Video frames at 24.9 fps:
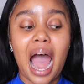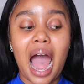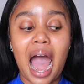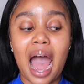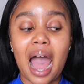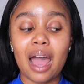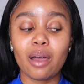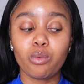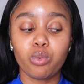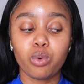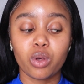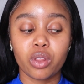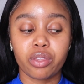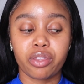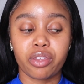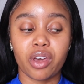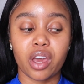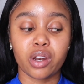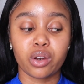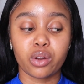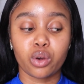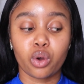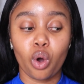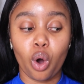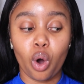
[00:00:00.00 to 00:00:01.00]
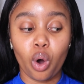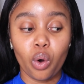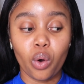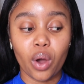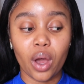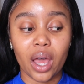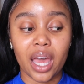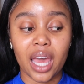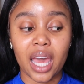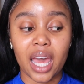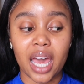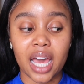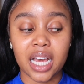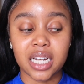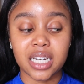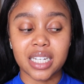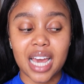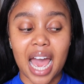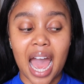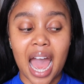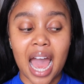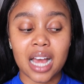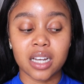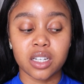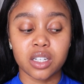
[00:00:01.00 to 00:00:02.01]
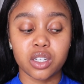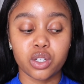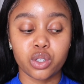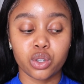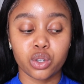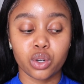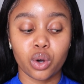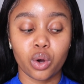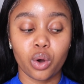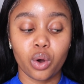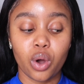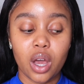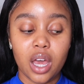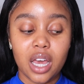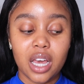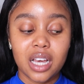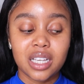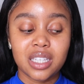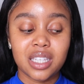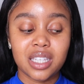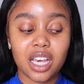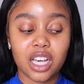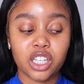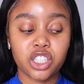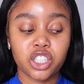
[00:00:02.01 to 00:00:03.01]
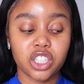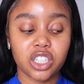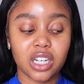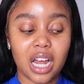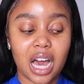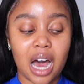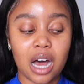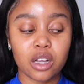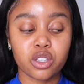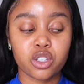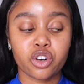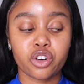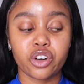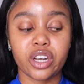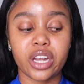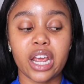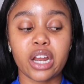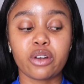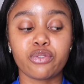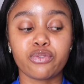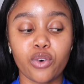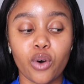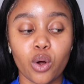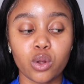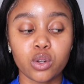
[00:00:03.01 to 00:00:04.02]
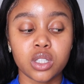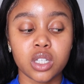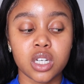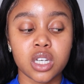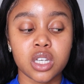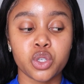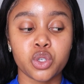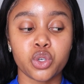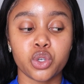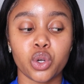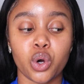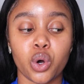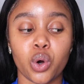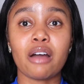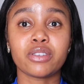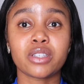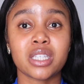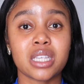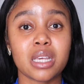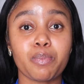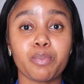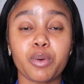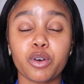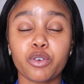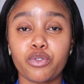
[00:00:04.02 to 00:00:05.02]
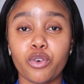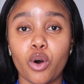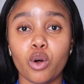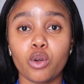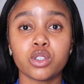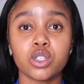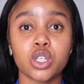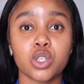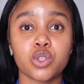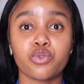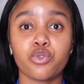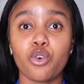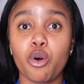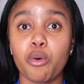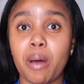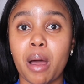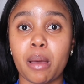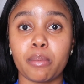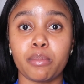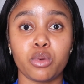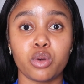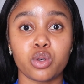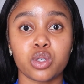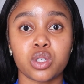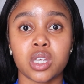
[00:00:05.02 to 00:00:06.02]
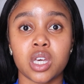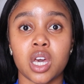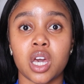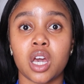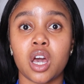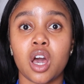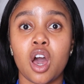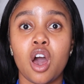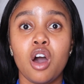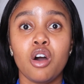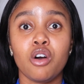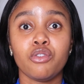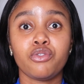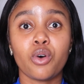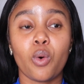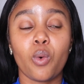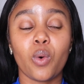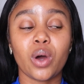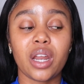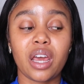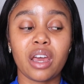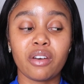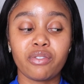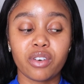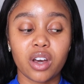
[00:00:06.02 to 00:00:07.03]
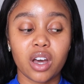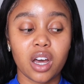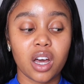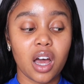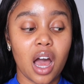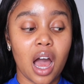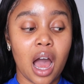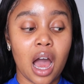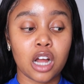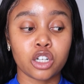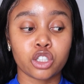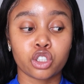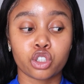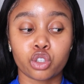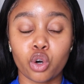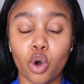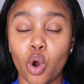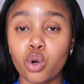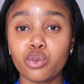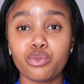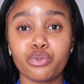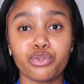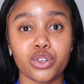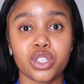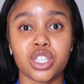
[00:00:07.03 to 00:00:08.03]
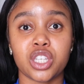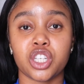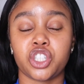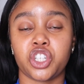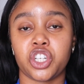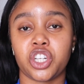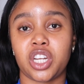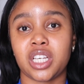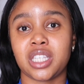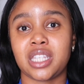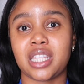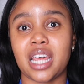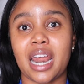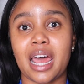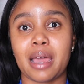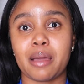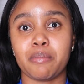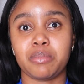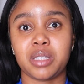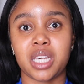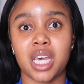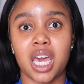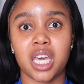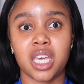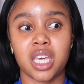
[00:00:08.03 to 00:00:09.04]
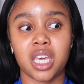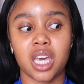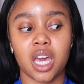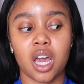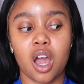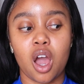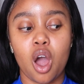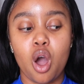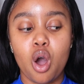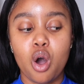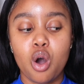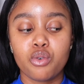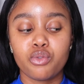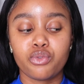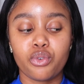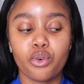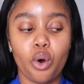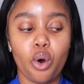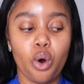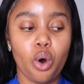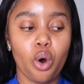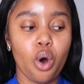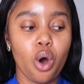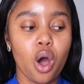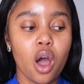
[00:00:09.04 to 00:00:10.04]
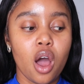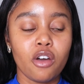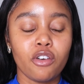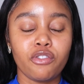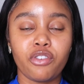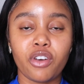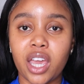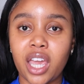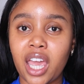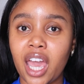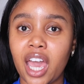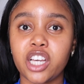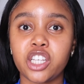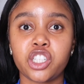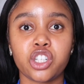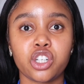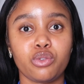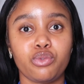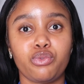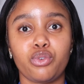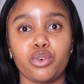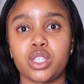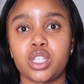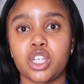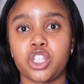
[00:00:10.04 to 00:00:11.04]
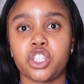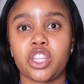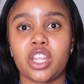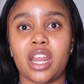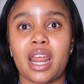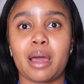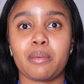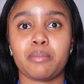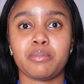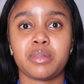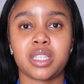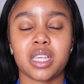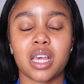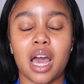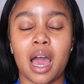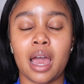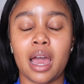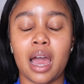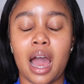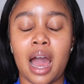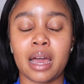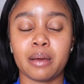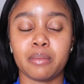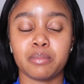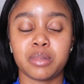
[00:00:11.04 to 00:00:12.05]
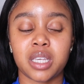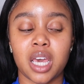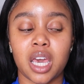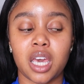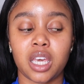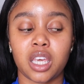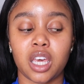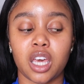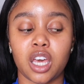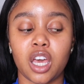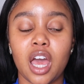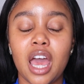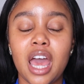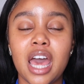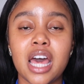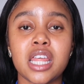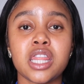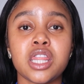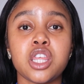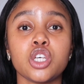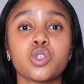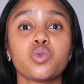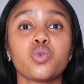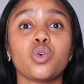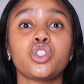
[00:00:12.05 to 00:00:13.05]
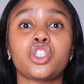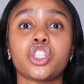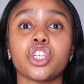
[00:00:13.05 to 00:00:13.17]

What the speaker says: I will then go ahead and section out, create folders, have separate folders for my music, for whatever drone footage it is that I'm taking, for vacation footage that I'm taking. This